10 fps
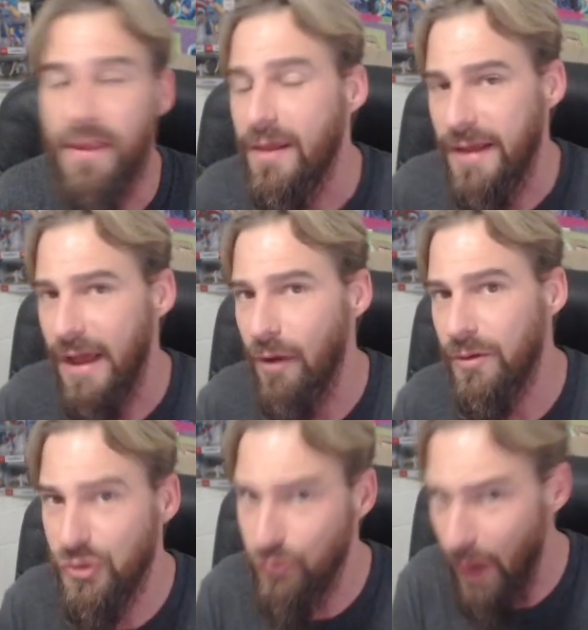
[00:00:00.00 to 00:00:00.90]
Now,
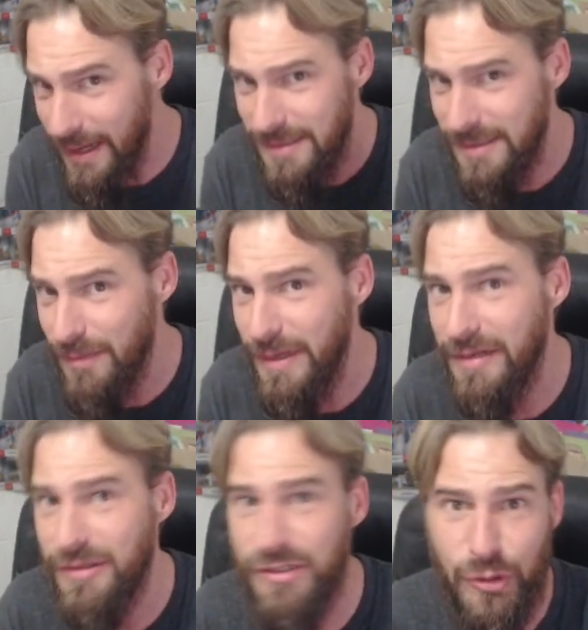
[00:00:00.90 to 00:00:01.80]
Darius the
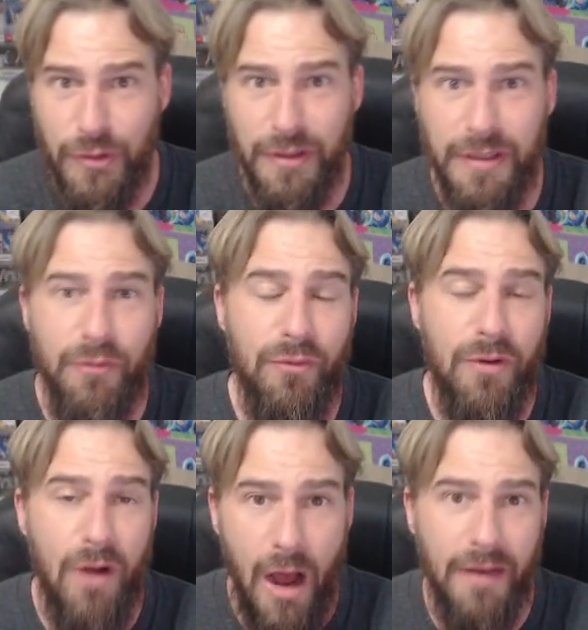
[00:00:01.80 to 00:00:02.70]
Mede is certainly
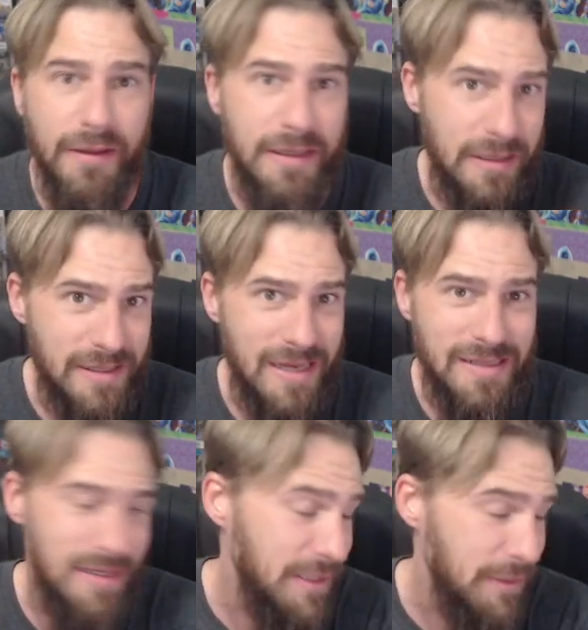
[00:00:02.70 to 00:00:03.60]
hotly
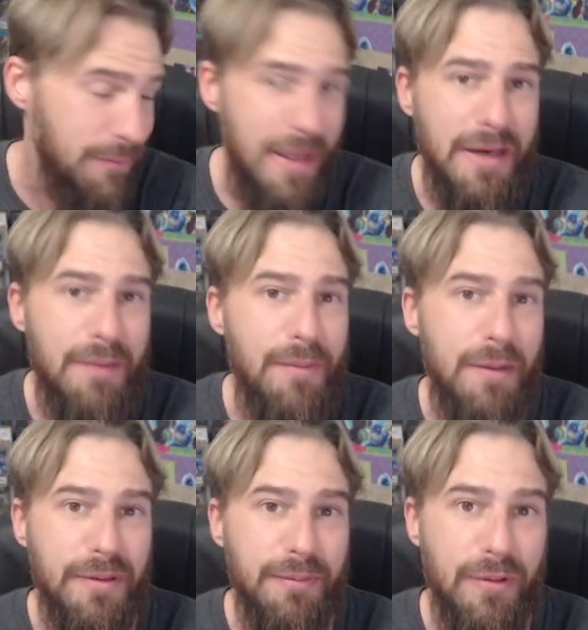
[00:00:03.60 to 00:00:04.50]
contested and debated
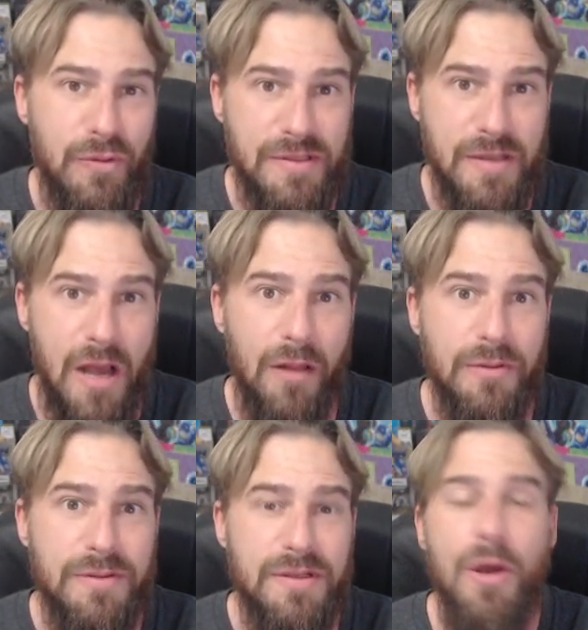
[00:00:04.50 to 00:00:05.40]
among biblical
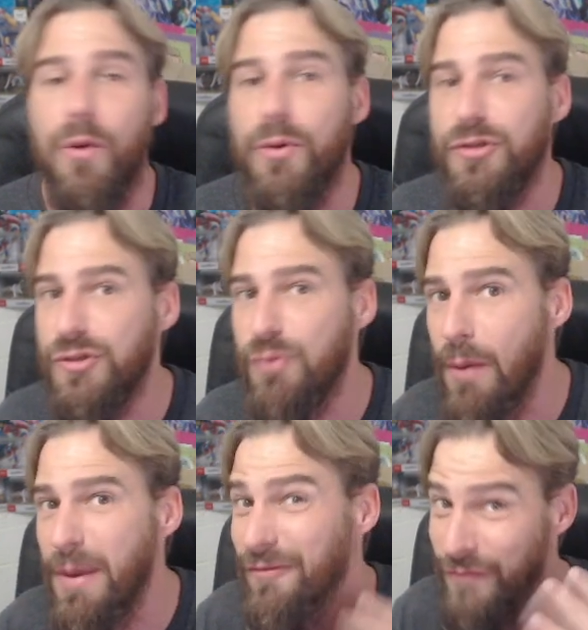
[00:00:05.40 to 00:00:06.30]
scholars, which is why
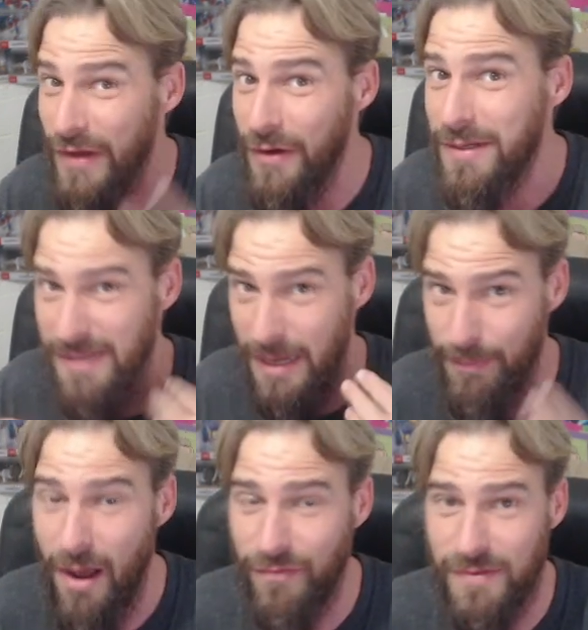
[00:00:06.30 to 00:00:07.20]
we have various
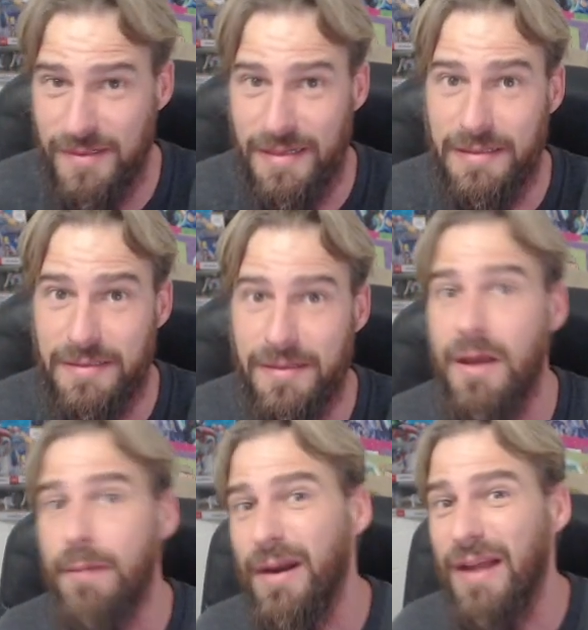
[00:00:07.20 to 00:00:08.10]
hypotheses.
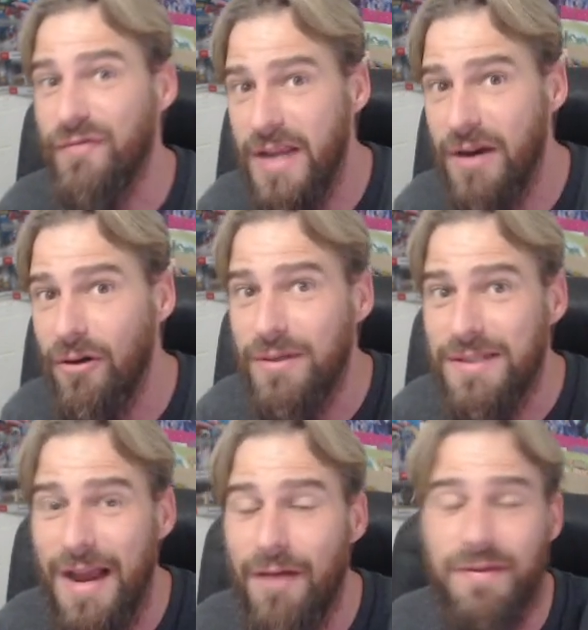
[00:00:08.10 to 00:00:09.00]
But I've narrowed
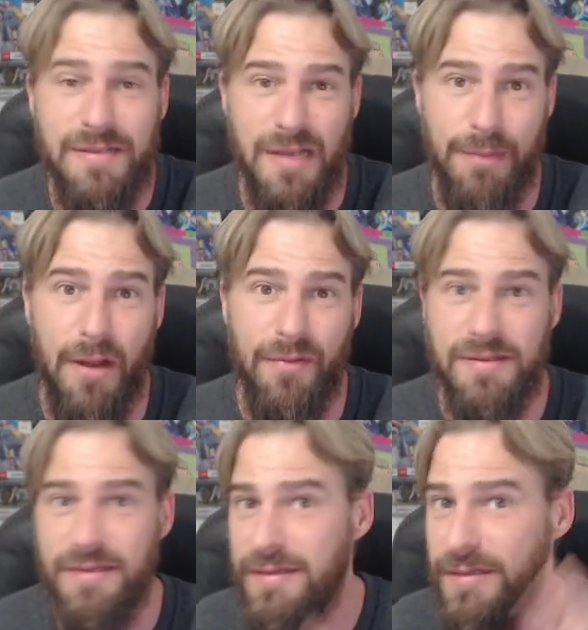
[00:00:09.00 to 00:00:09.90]
down these
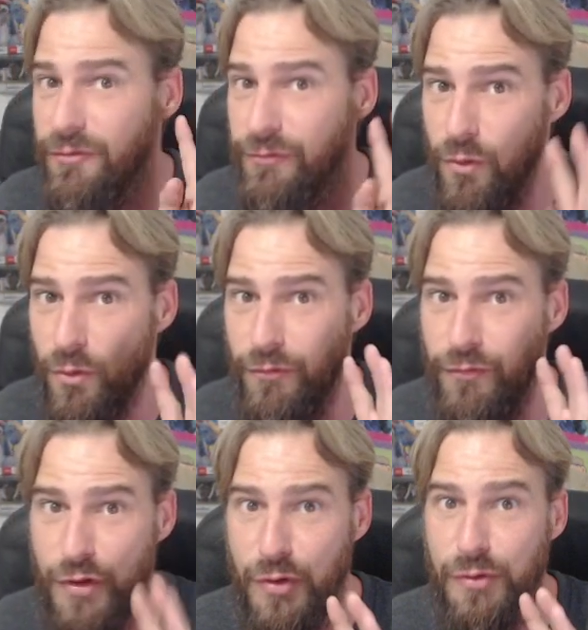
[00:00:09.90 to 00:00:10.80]
hypotheses to 4
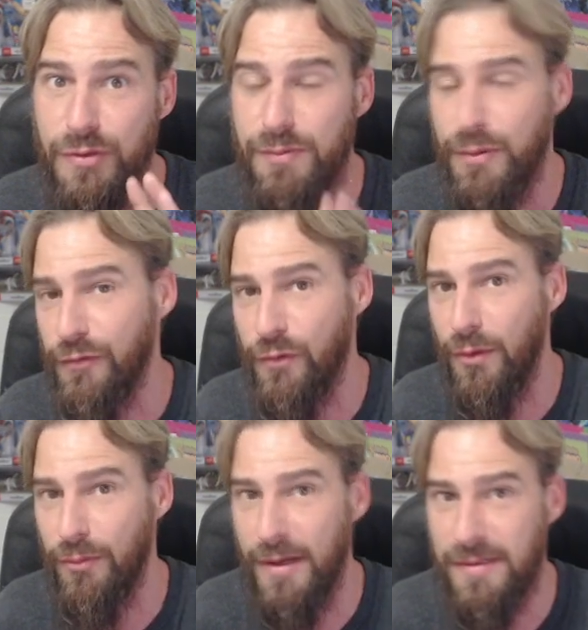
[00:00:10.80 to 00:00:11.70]
views put
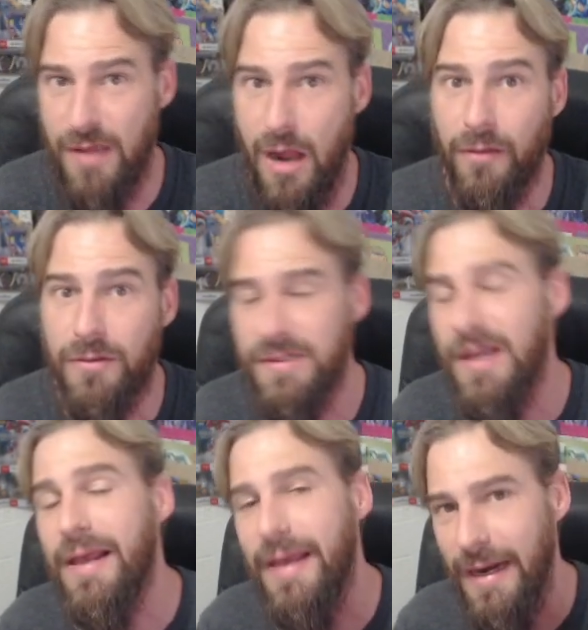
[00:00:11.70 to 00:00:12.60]
forth by scholars
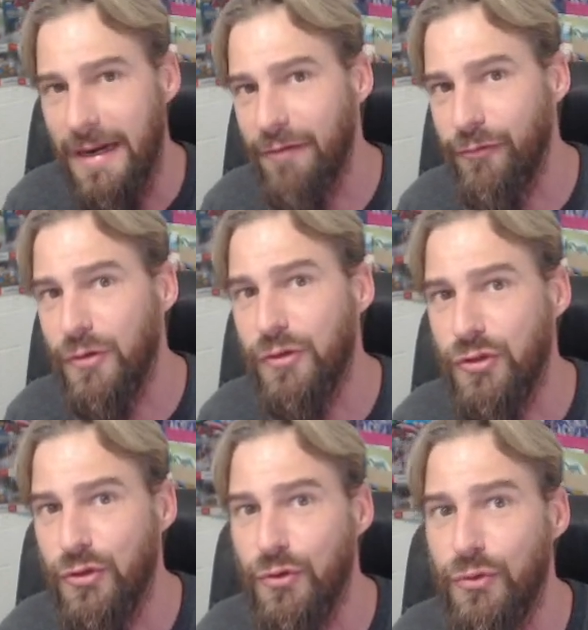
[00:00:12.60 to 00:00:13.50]
in an effort
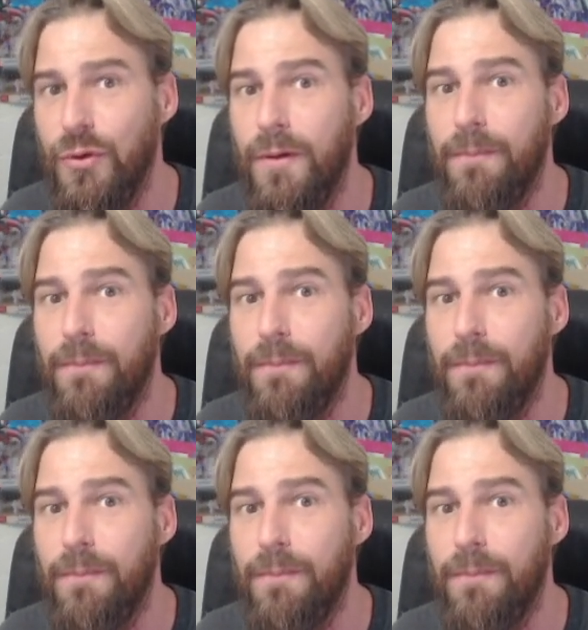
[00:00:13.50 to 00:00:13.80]
to